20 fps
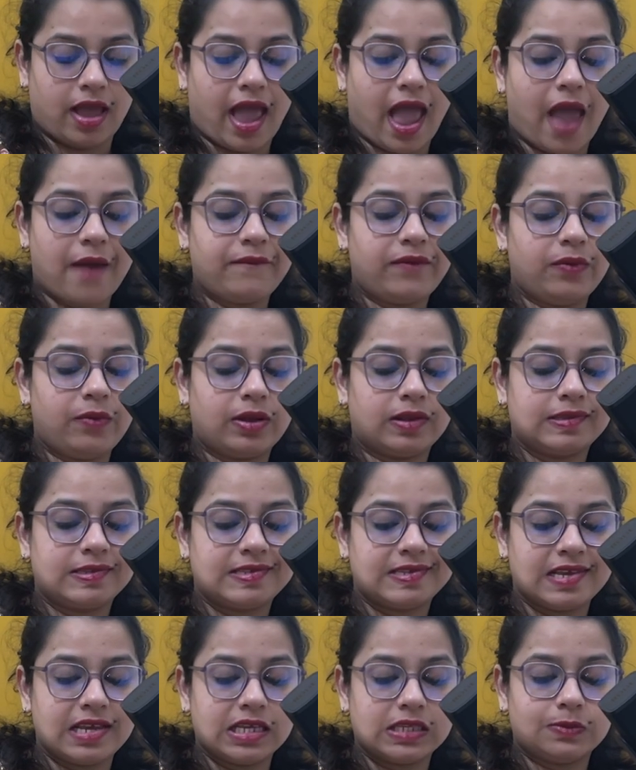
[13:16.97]
Everyone
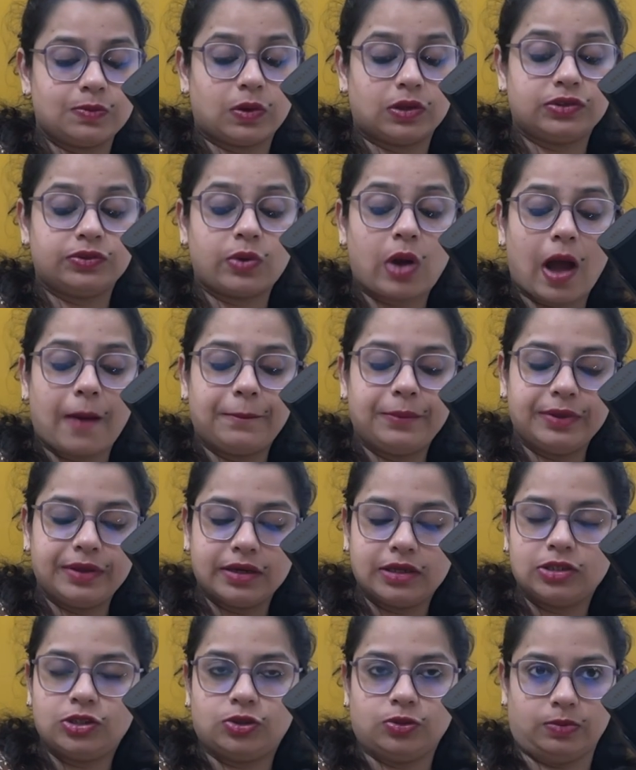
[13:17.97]
sees what you
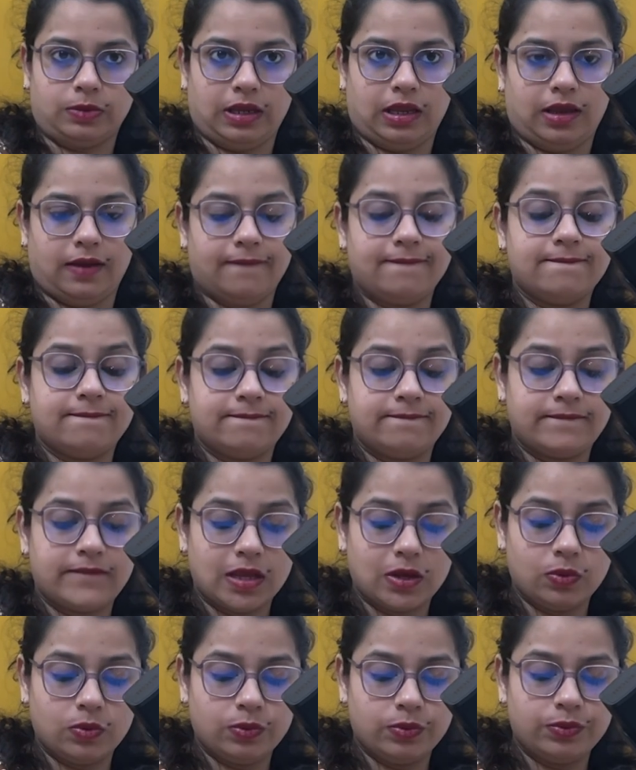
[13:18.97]
appear to be.
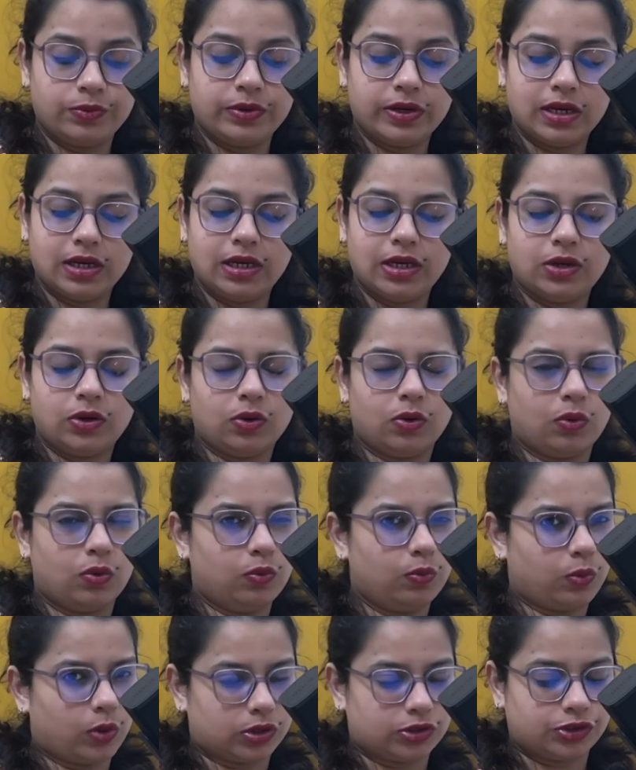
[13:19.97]
Few really know
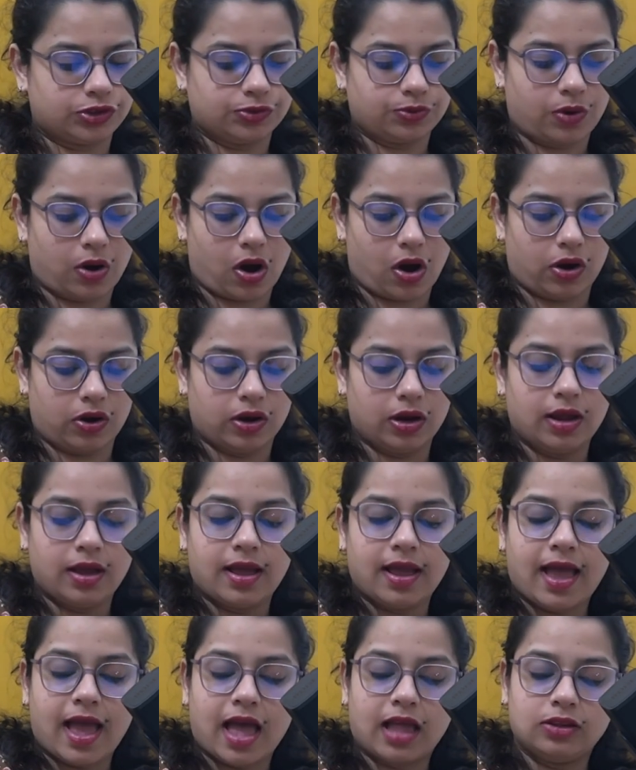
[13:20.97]
what you are,
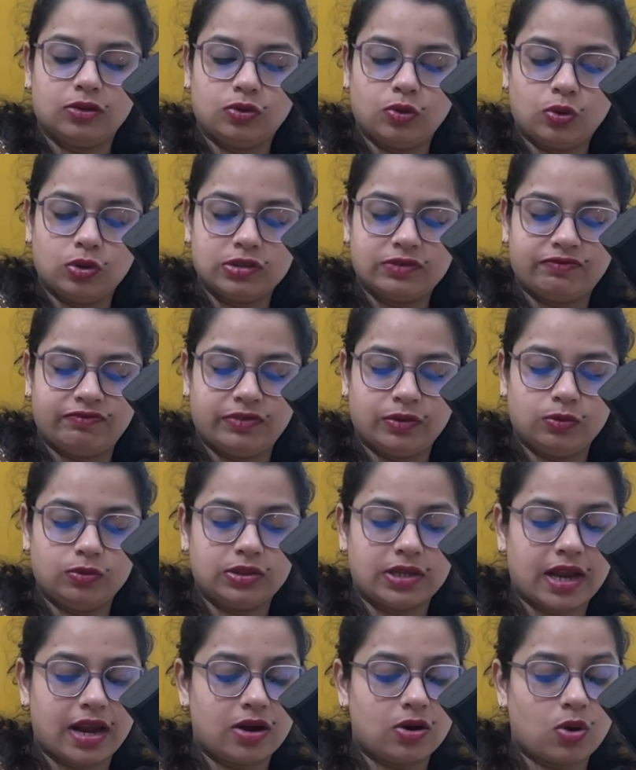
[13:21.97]
and those few
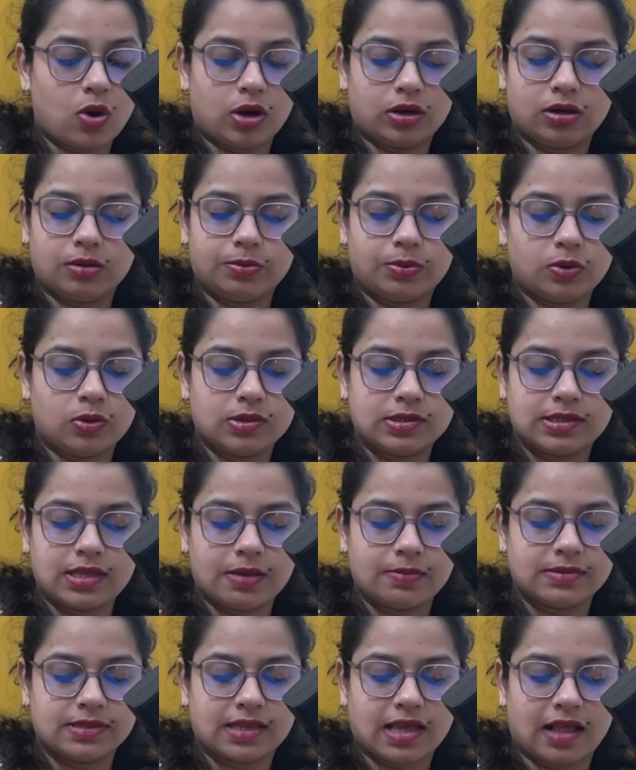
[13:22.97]
dare not oppose
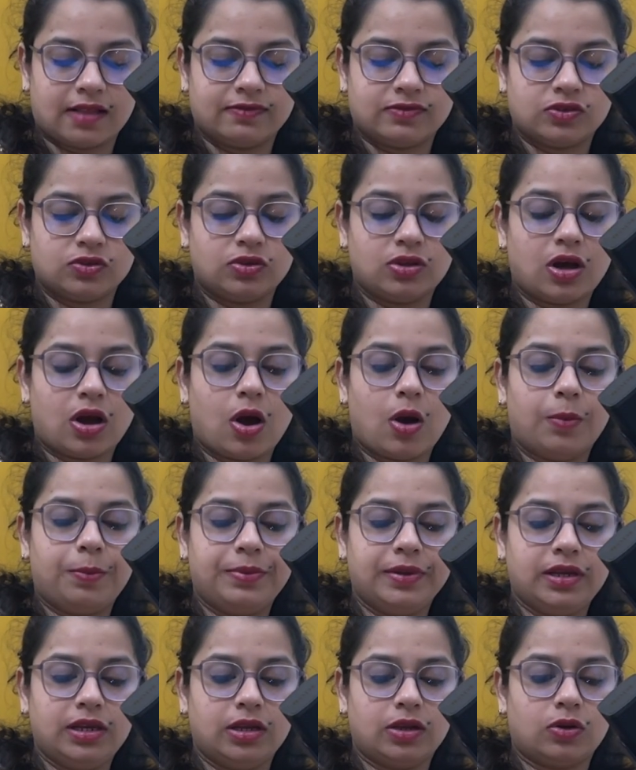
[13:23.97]
themselves to the
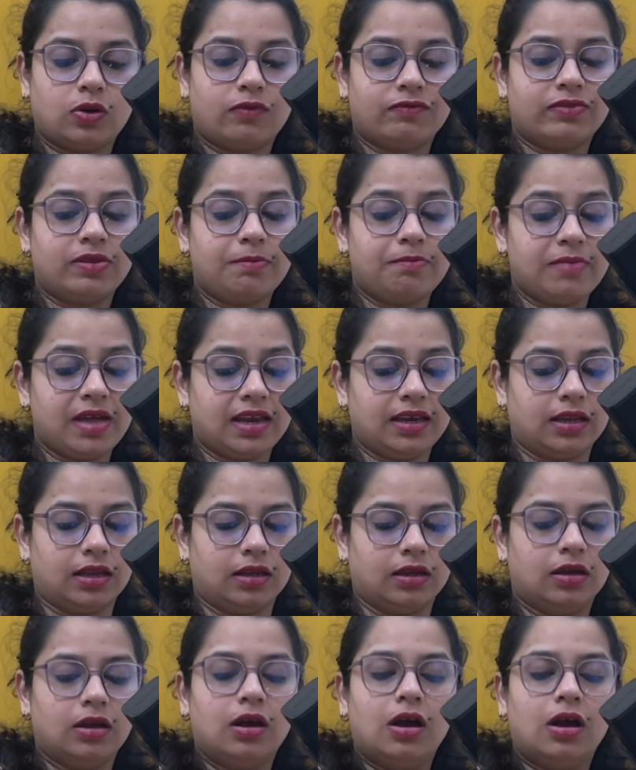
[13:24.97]
opinion of the many,